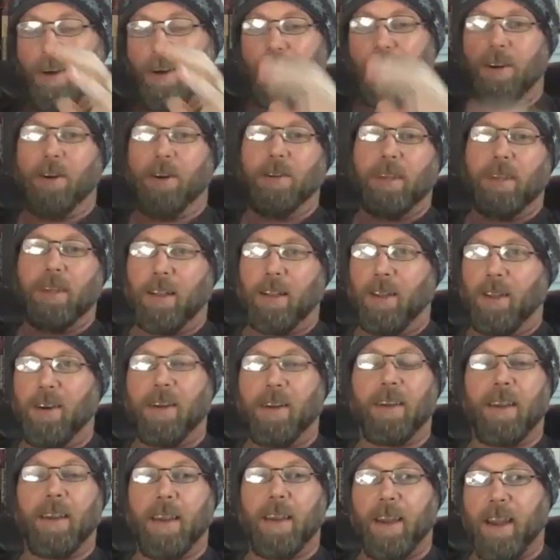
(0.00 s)
all day
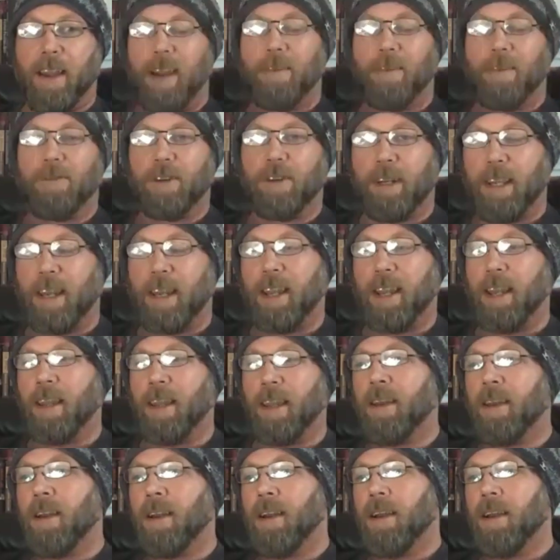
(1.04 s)
long, every day.